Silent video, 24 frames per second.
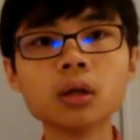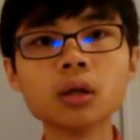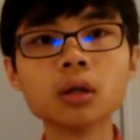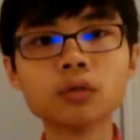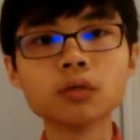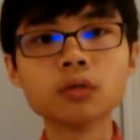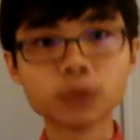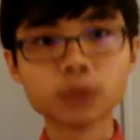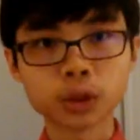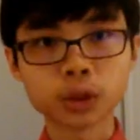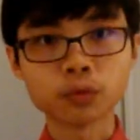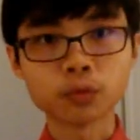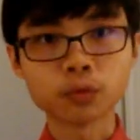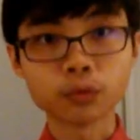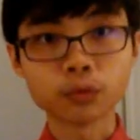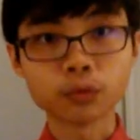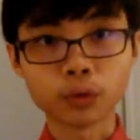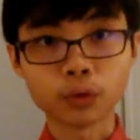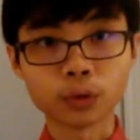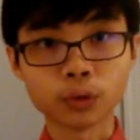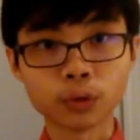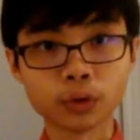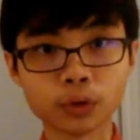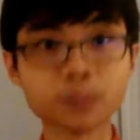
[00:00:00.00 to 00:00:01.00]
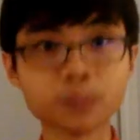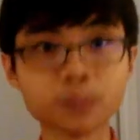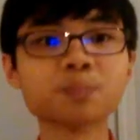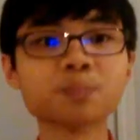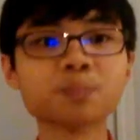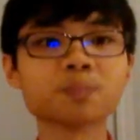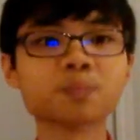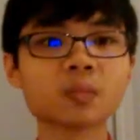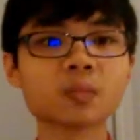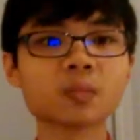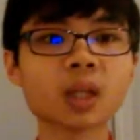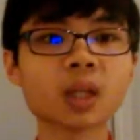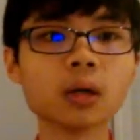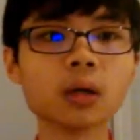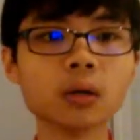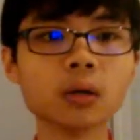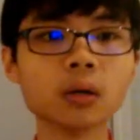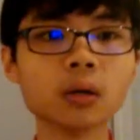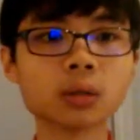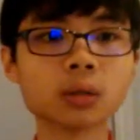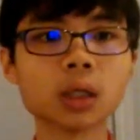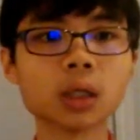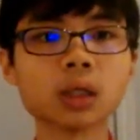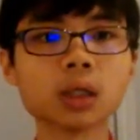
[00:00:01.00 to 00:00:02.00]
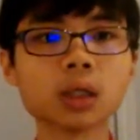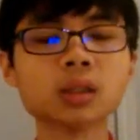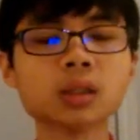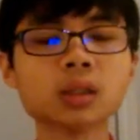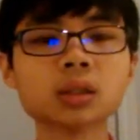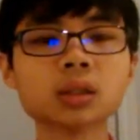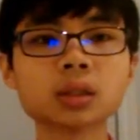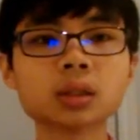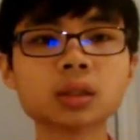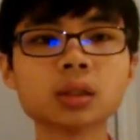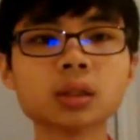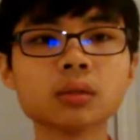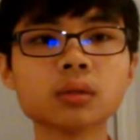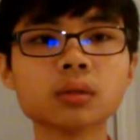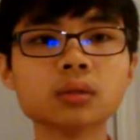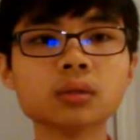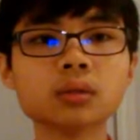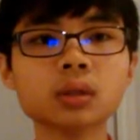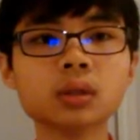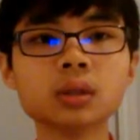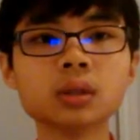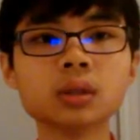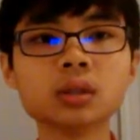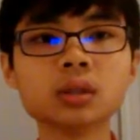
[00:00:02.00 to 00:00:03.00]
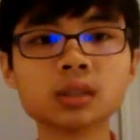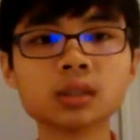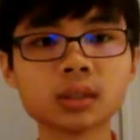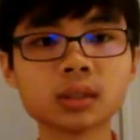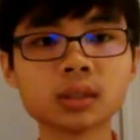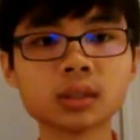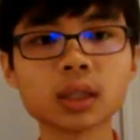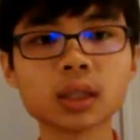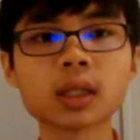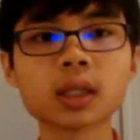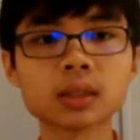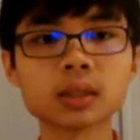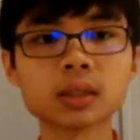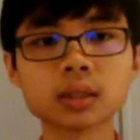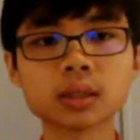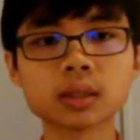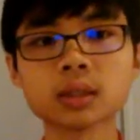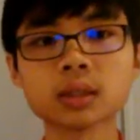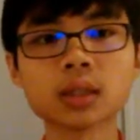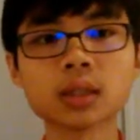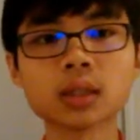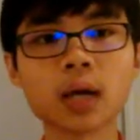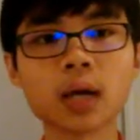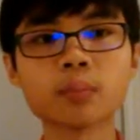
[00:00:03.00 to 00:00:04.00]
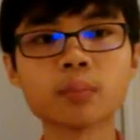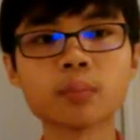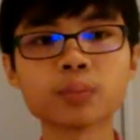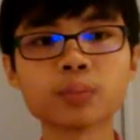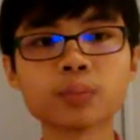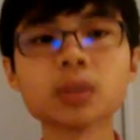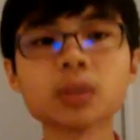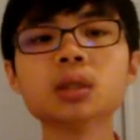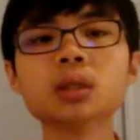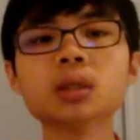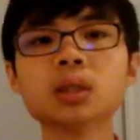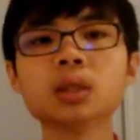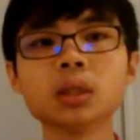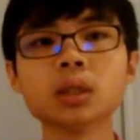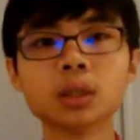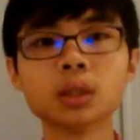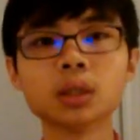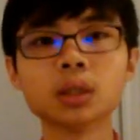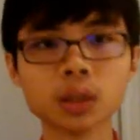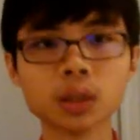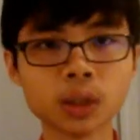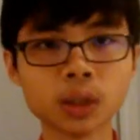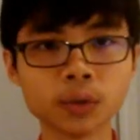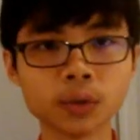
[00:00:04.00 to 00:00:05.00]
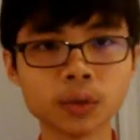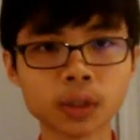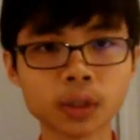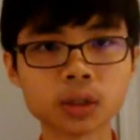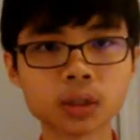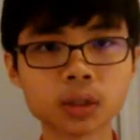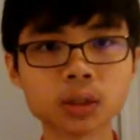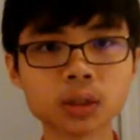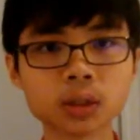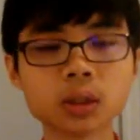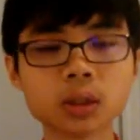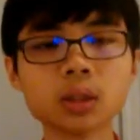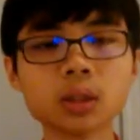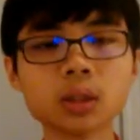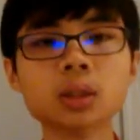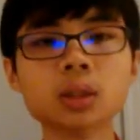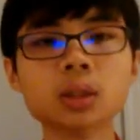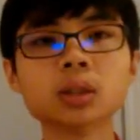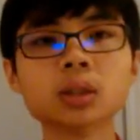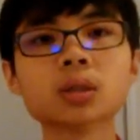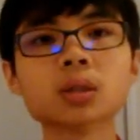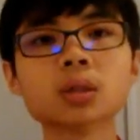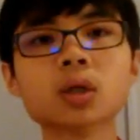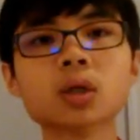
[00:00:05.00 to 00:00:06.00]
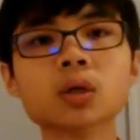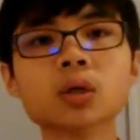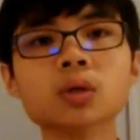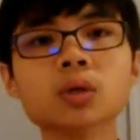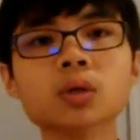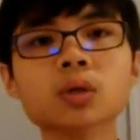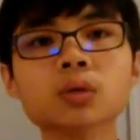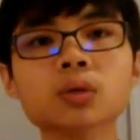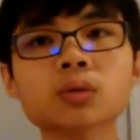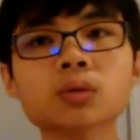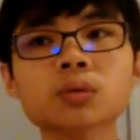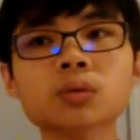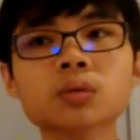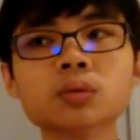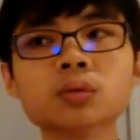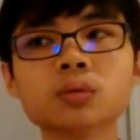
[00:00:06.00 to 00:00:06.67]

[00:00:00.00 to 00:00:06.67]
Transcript: version 4. Okay, so second step, lyrics. So